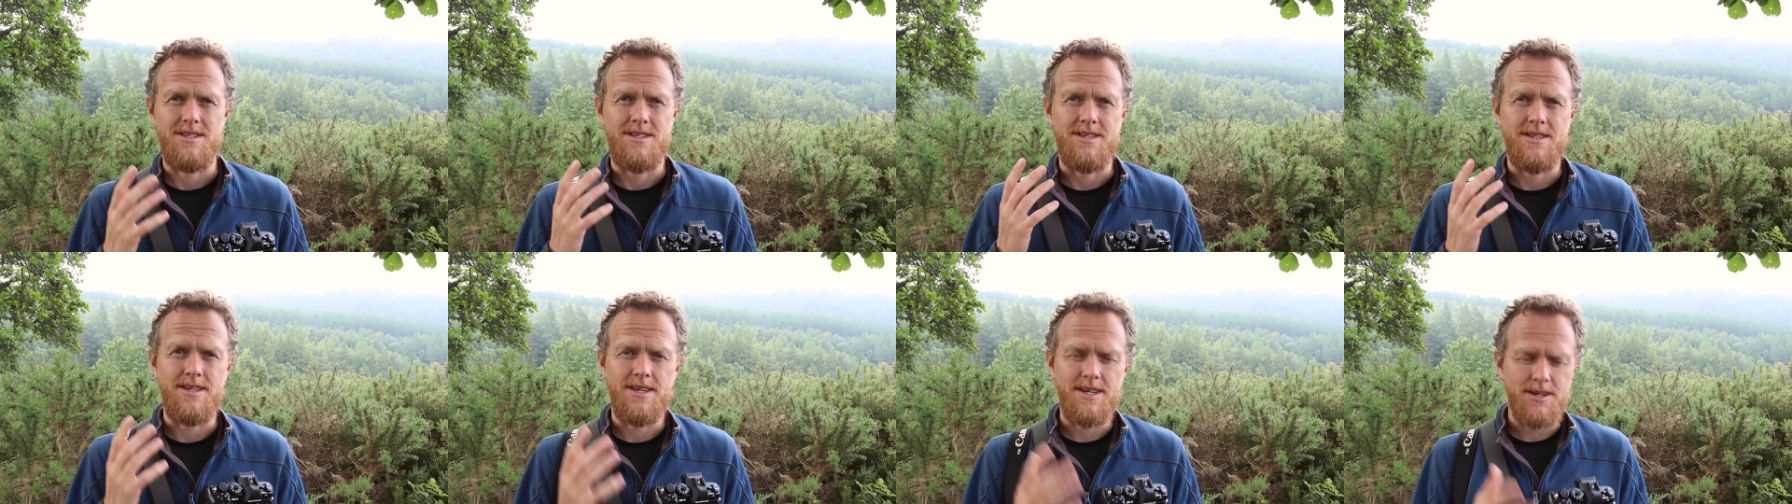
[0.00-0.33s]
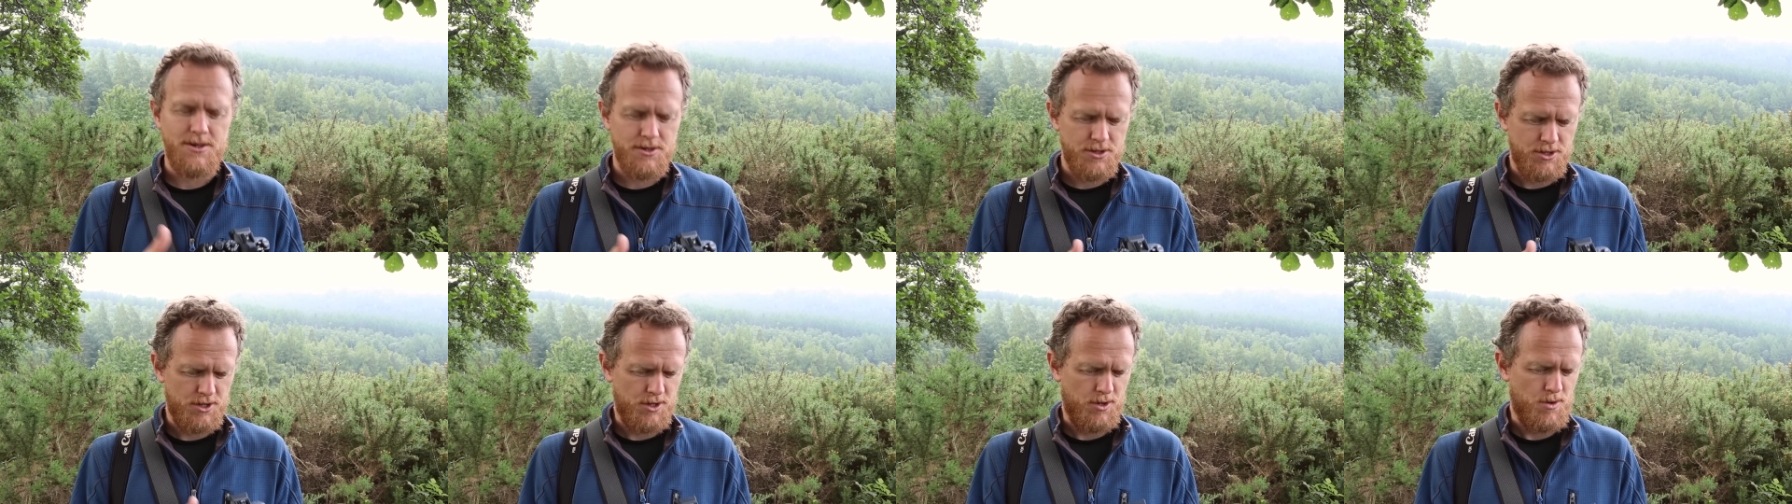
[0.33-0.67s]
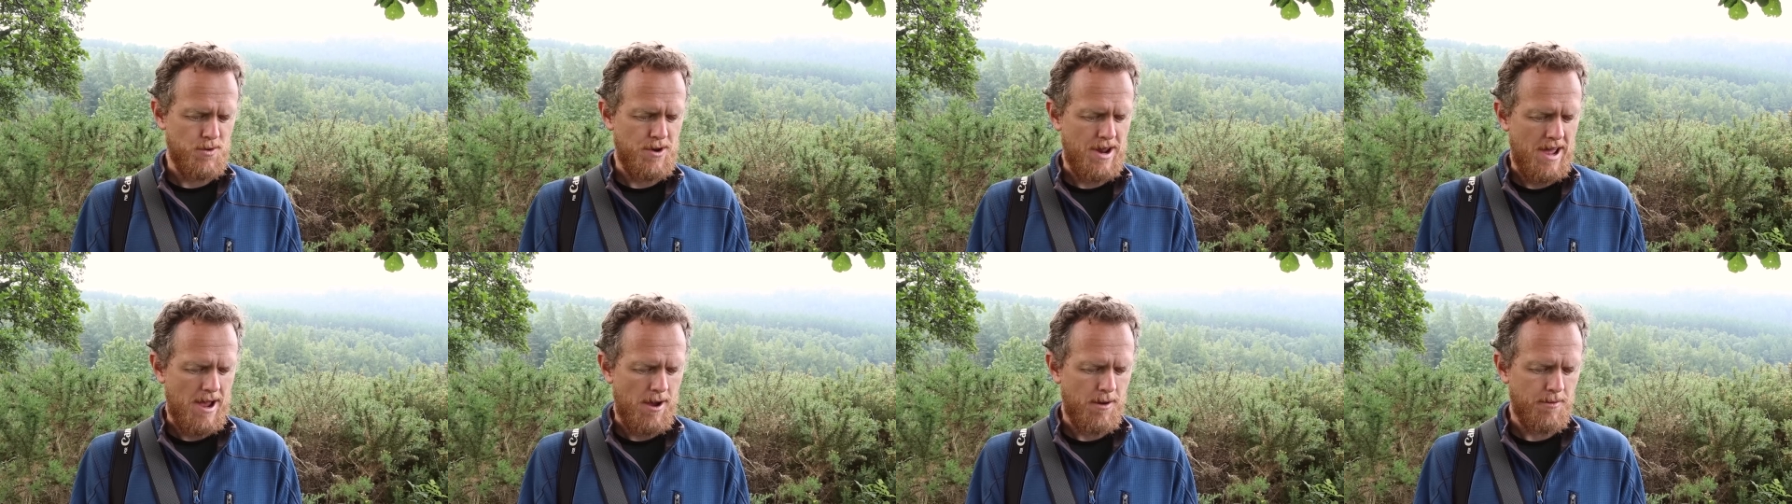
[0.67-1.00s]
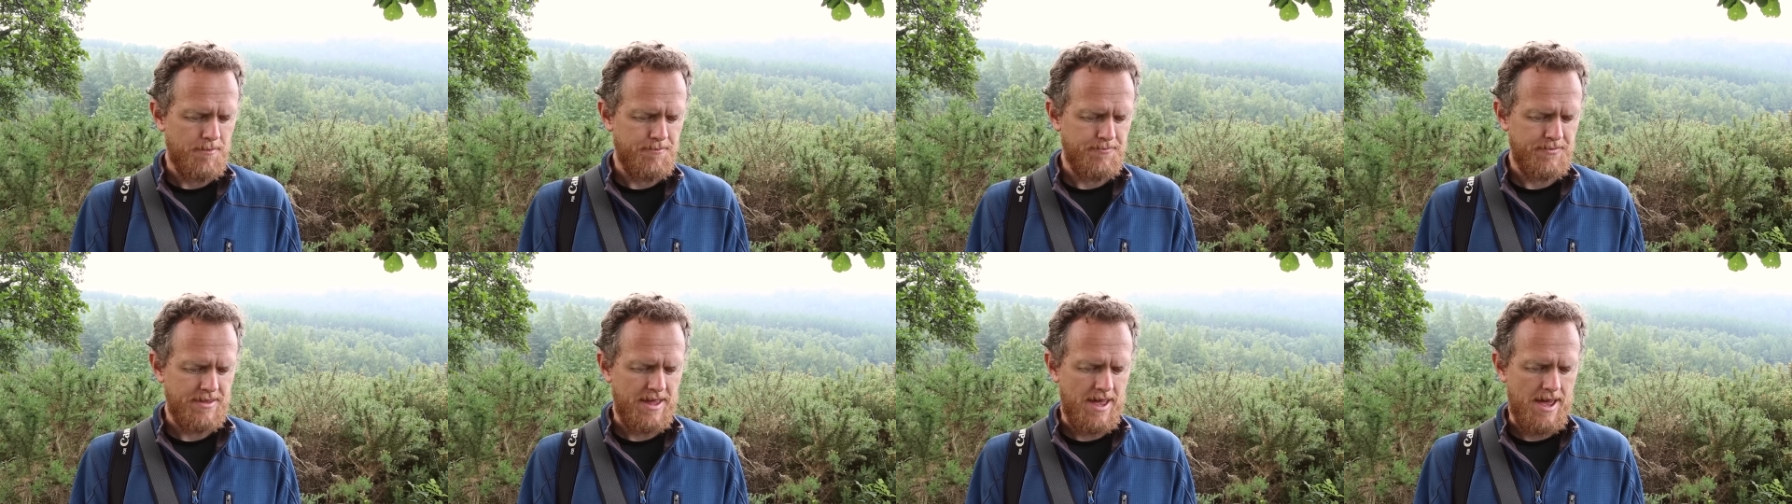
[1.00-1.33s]
years ago now,
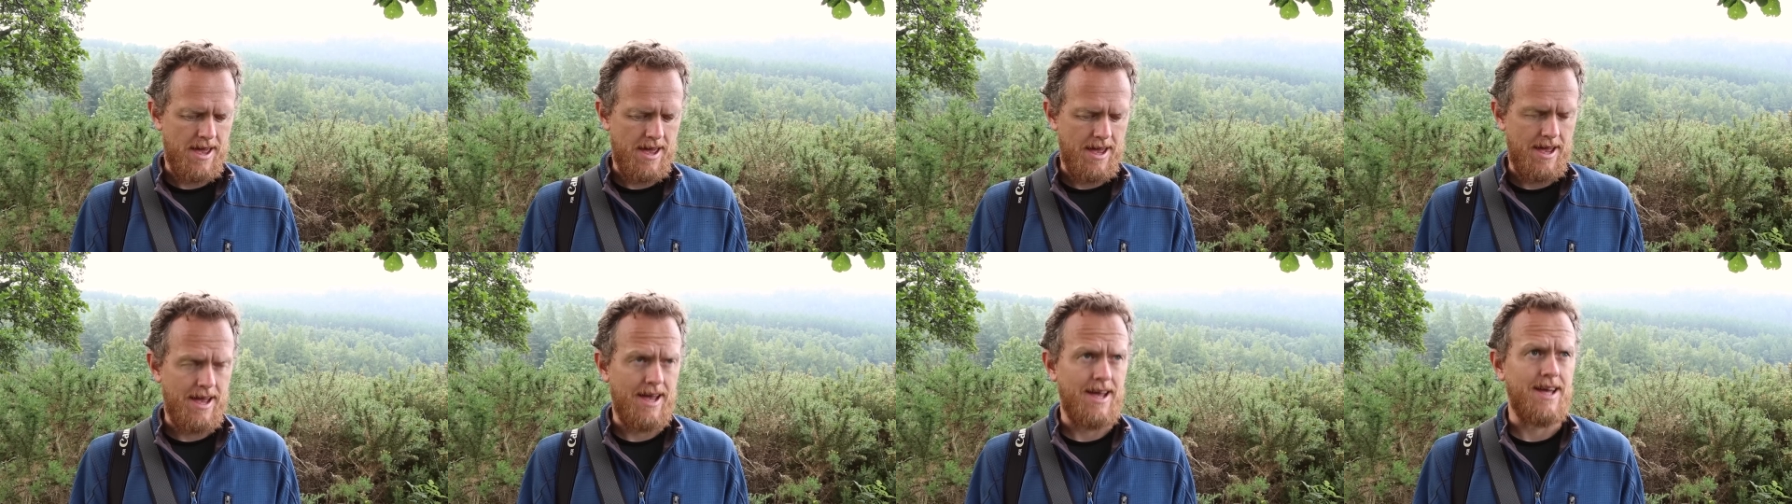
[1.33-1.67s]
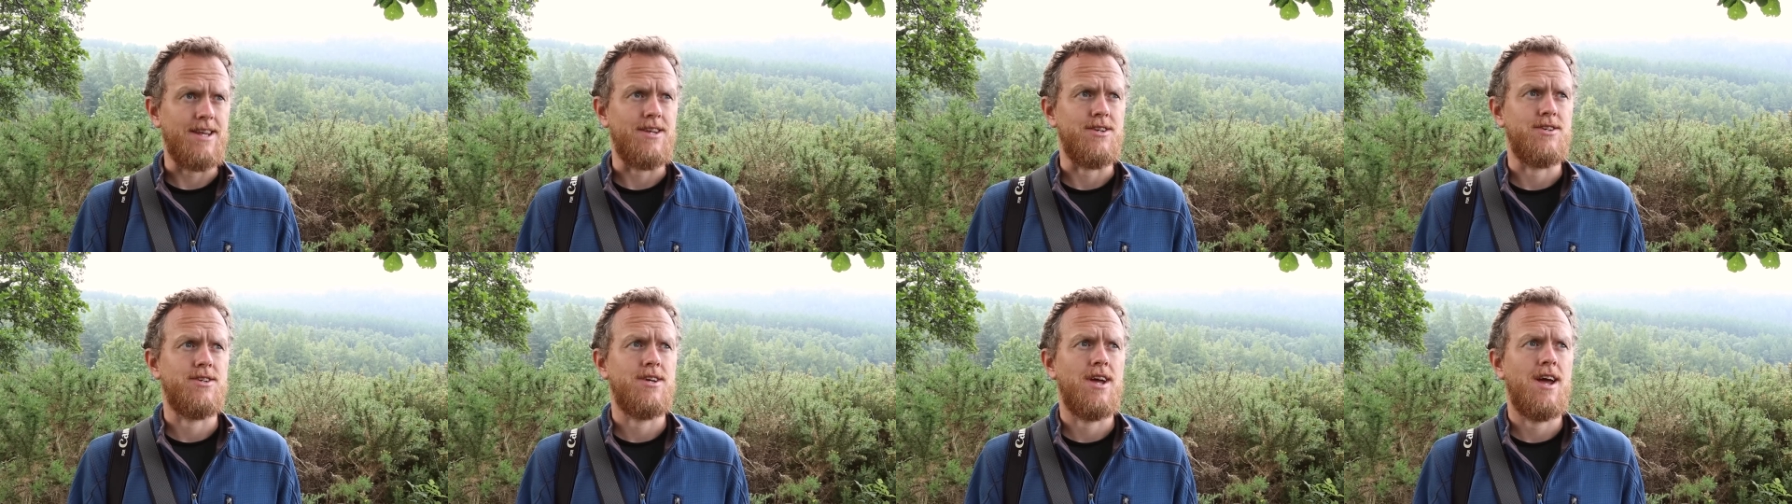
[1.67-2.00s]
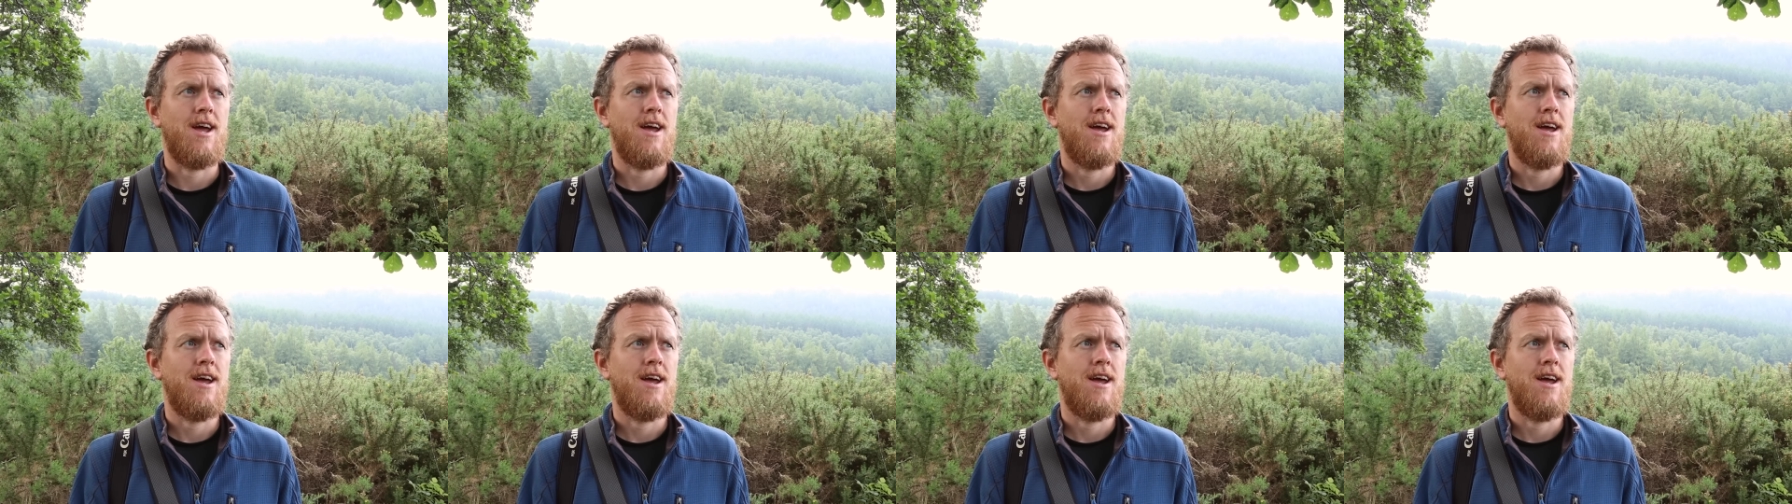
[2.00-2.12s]
and